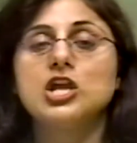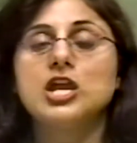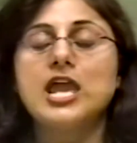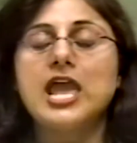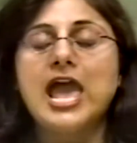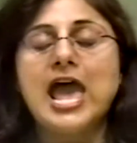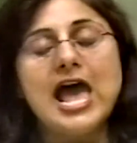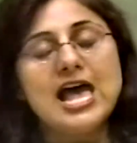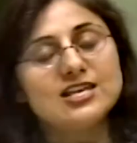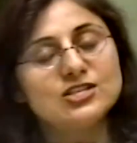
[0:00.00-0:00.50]

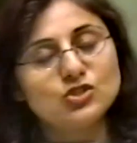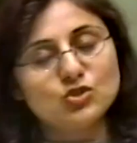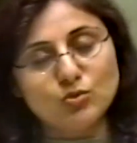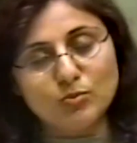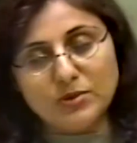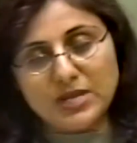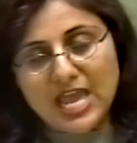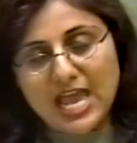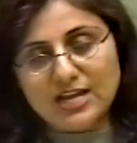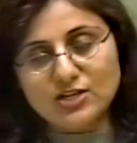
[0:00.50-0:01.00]
has to
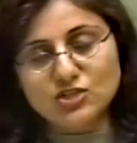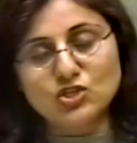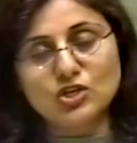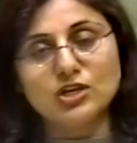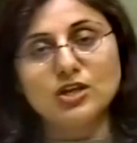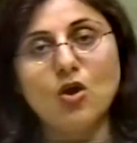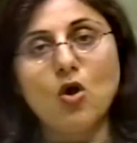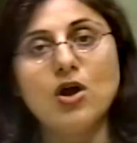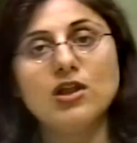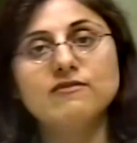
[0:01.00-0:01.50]
be
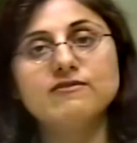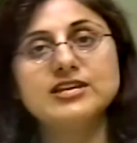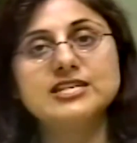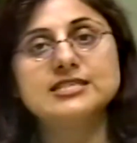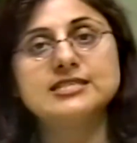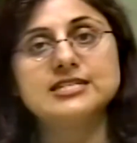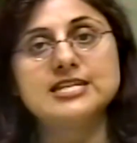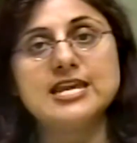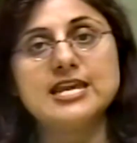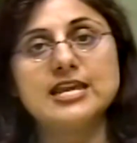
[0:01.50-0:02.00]
actually always
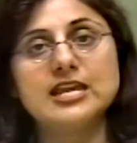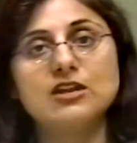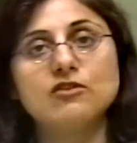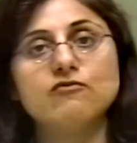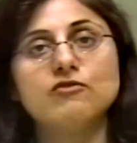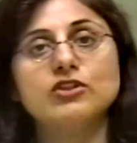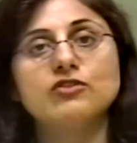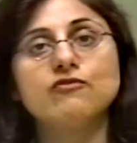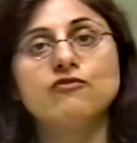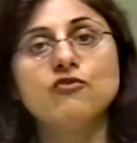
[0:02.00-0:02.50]
taken
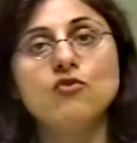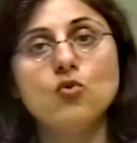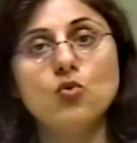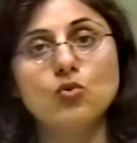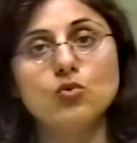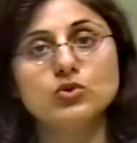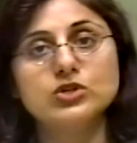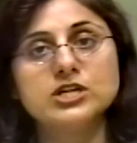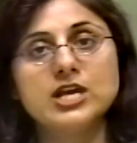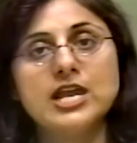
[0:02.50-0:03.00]
with
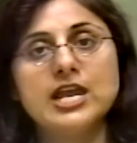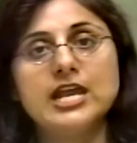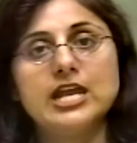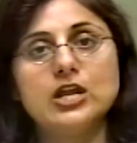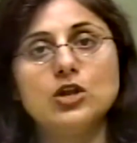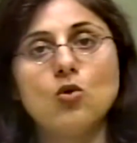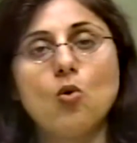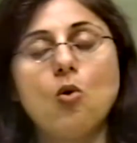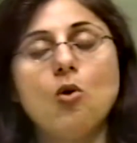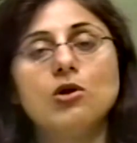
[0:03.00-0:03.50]
food
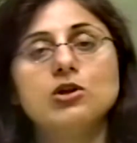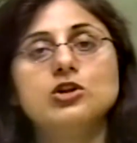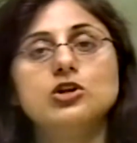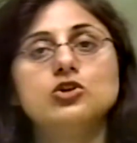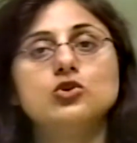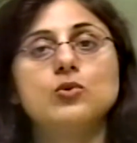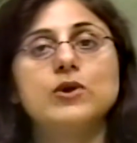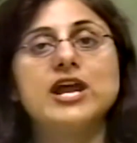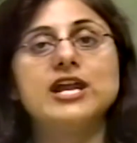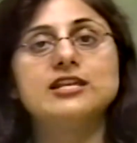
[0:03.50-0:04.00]
in order
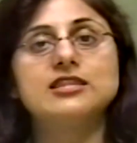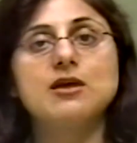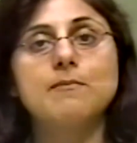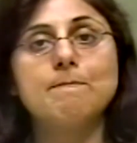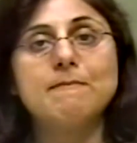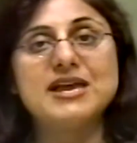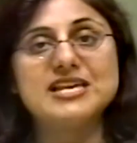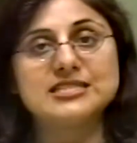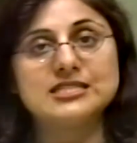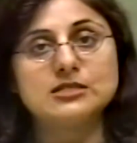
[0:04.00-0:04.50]
to get the
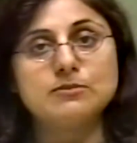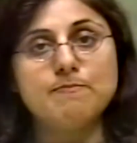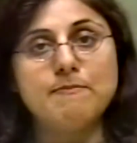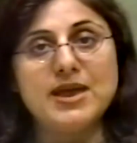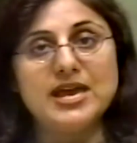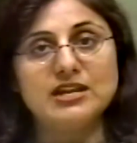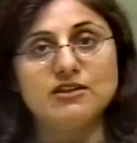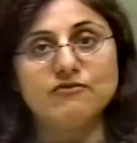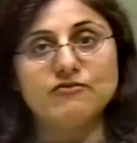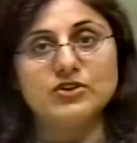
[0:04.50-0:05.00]
best
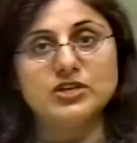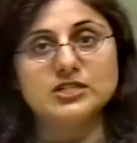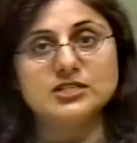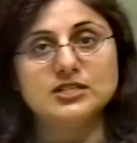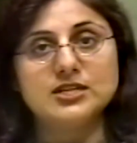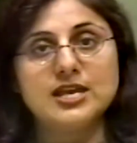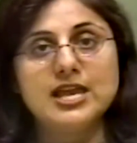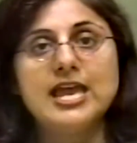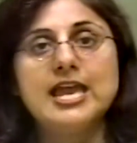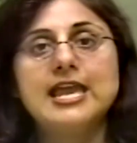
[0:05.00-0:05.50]
benefit.
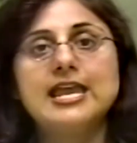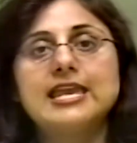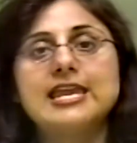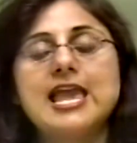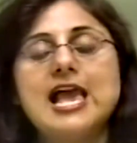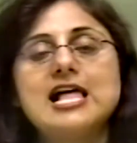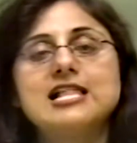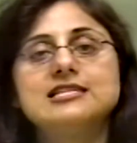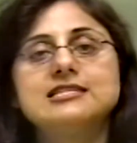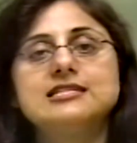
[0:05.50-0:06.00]

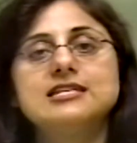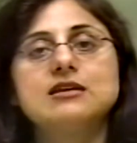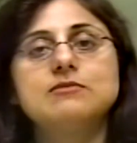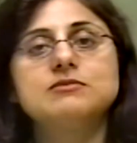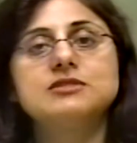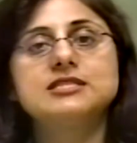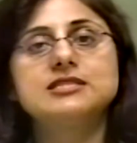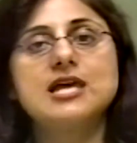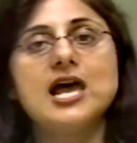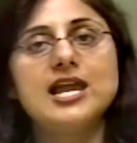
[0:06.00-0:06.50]

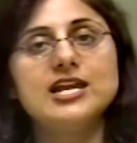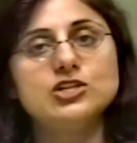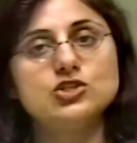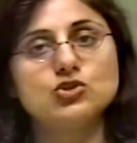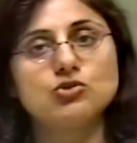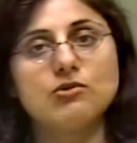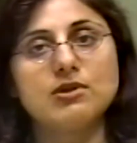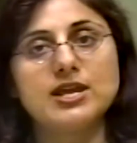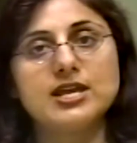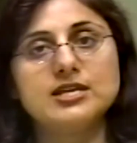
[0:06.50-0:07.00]
Calcium
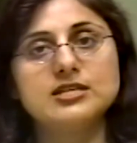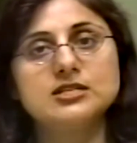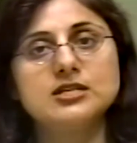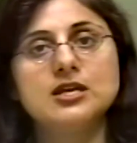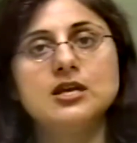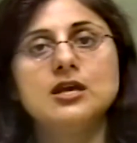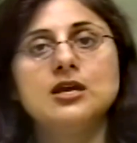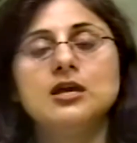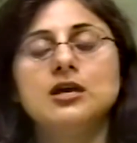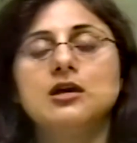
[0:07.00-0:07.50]
citrate
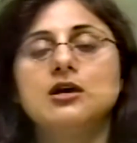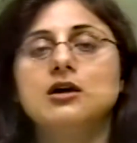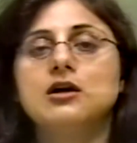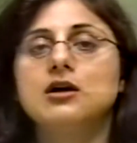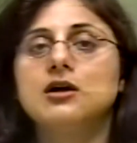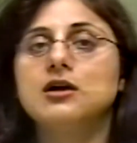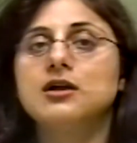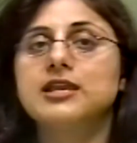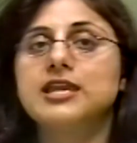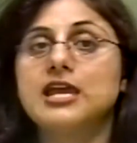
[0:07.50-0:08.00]

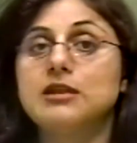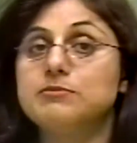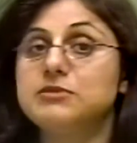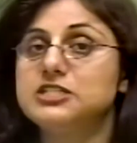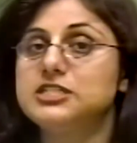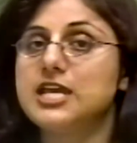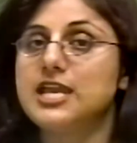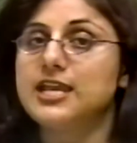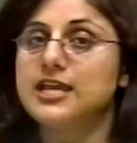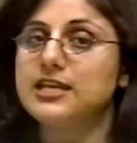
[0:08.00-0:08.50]
can be
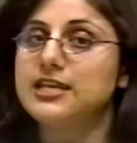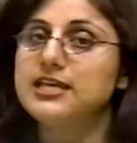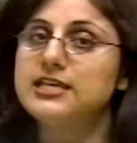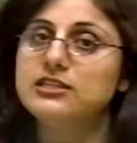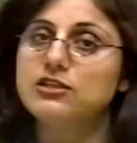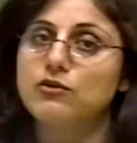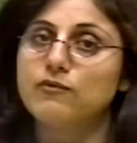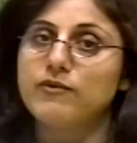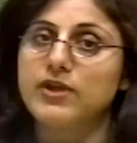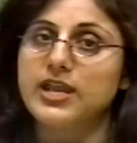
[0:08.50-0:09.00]
taken
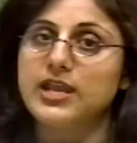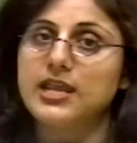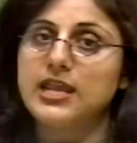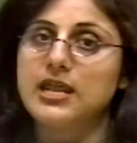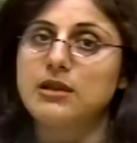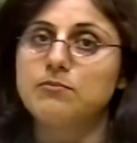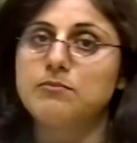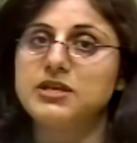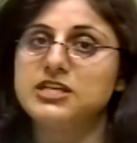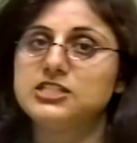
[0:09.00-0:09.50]
either way,
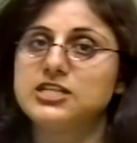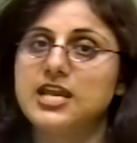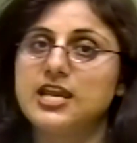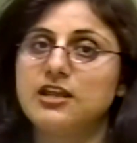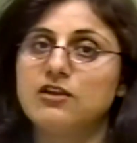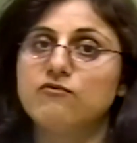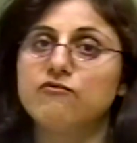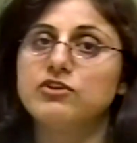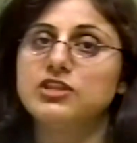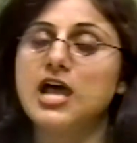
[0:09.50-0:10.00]
can be
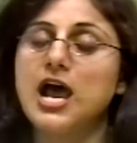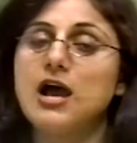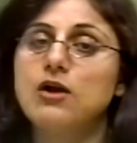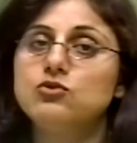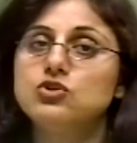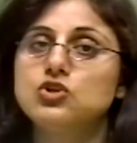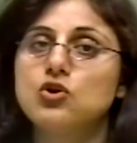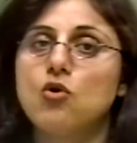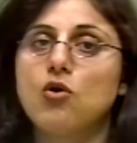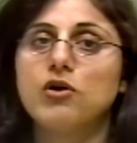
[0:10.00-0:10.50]
taken
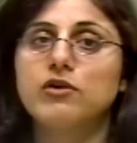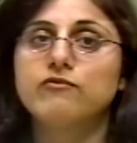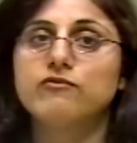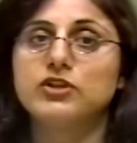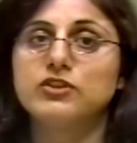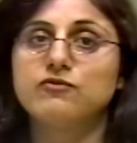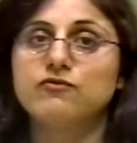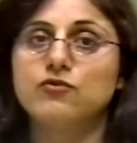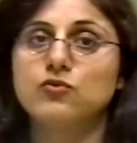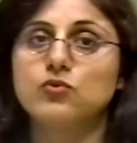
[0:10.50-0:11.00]
without or
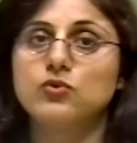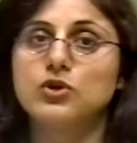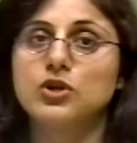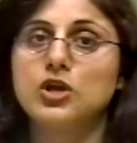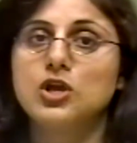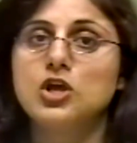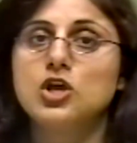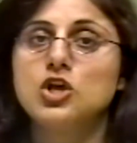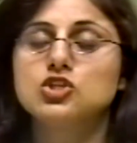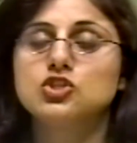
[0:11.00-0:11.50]
with food.
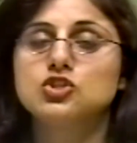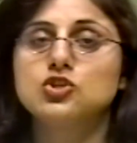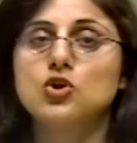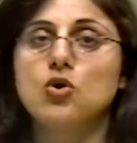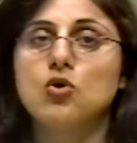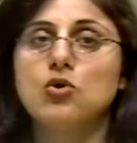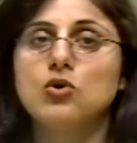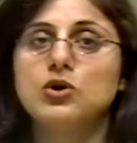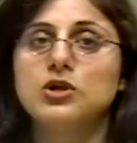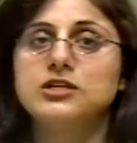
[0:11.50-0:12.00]

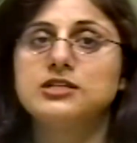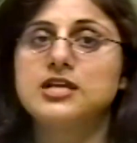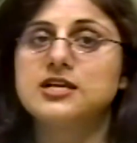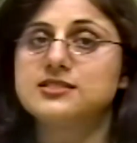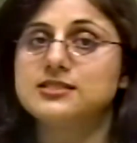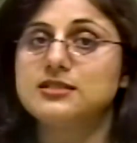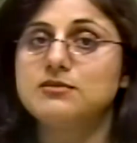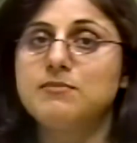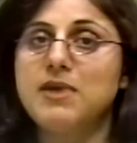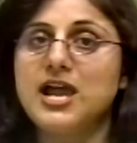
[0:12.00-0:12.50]
So
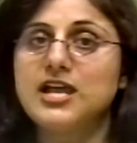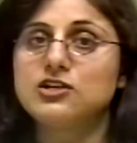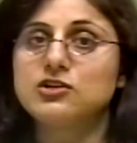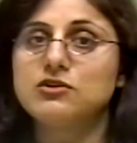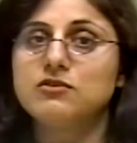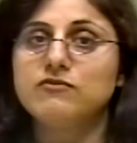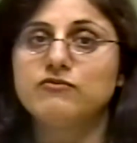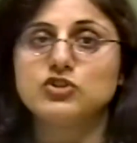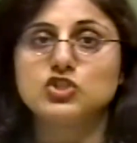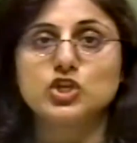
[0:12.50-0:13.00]
doesn't
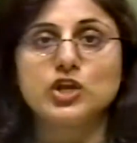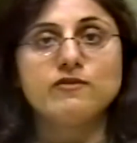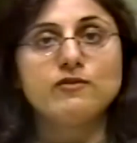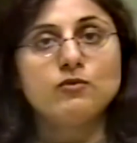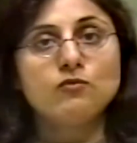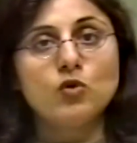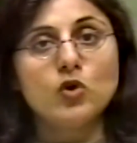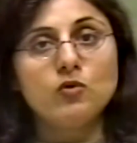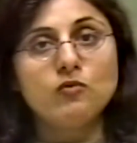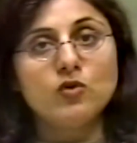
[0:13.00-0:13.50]
matter, whichever
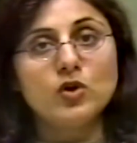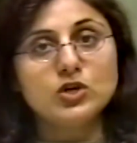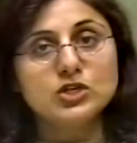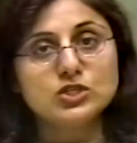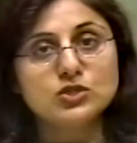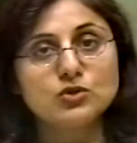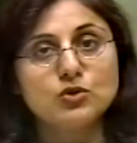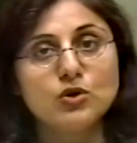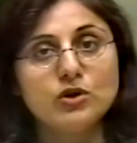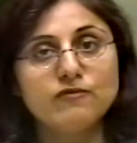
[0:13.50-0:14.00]
one
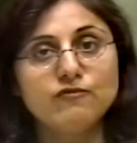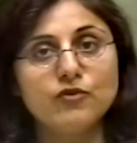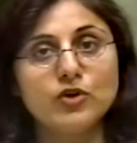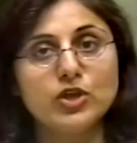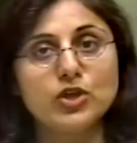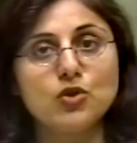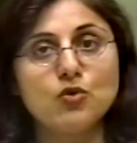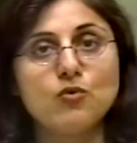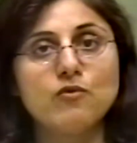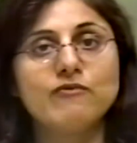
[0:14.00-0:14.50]
works good for
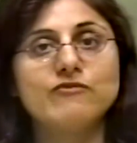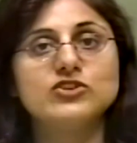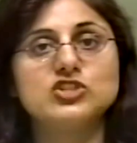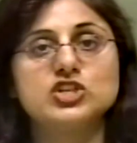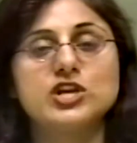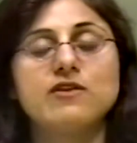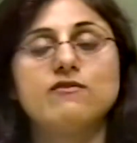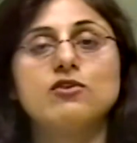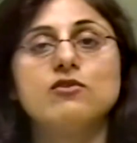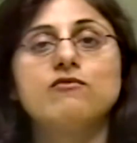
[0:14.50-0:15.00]
you,
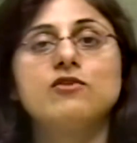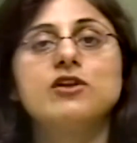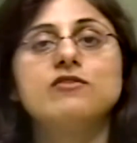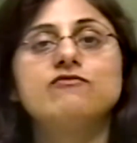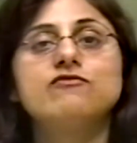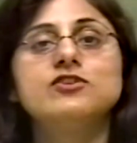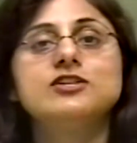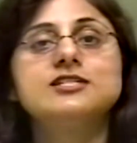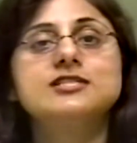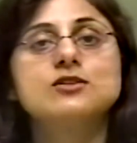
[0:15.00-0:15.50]
whichever one
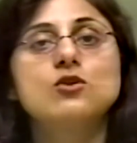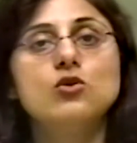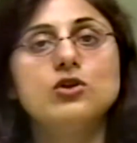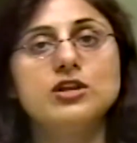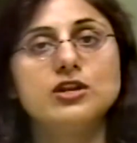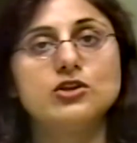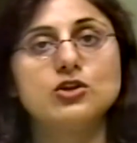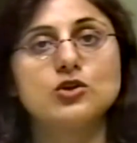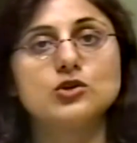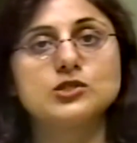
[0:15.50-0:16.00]
fits good
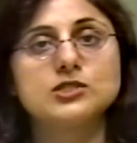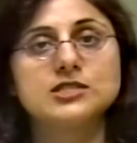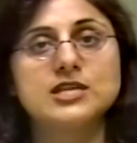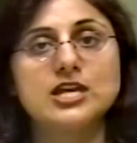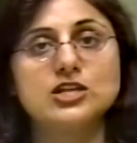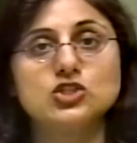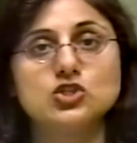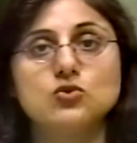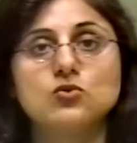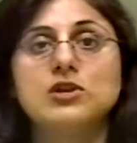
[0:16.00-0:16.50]
in your
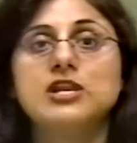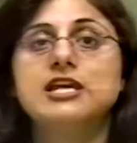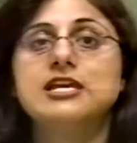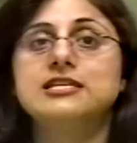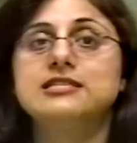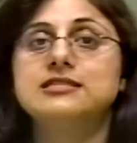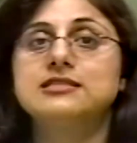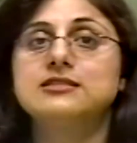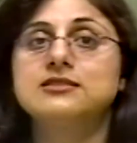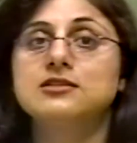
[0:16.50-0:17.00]
schedule
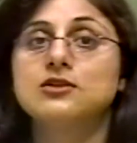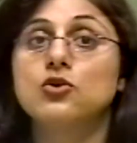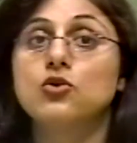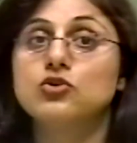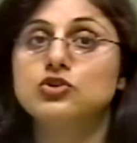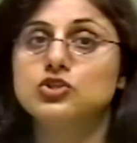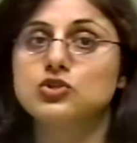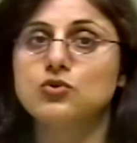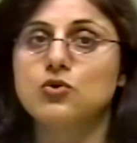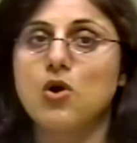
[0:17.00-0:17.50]
is
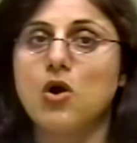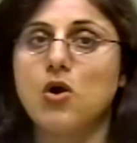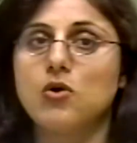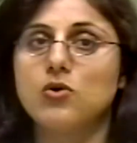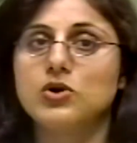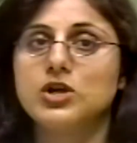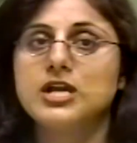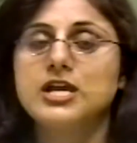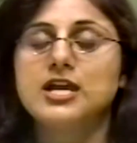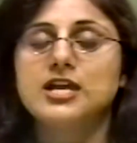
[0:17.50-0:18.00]
good to
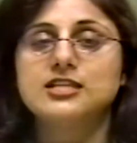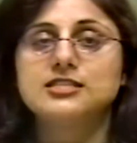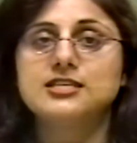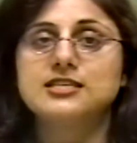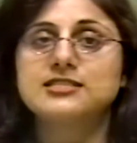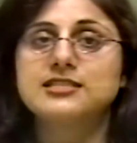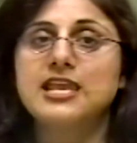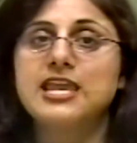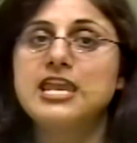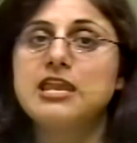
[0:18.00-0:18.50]
go.
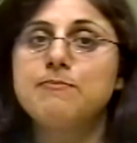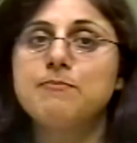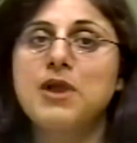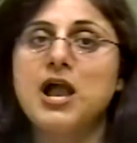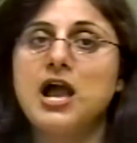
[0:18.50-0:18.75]
Just keep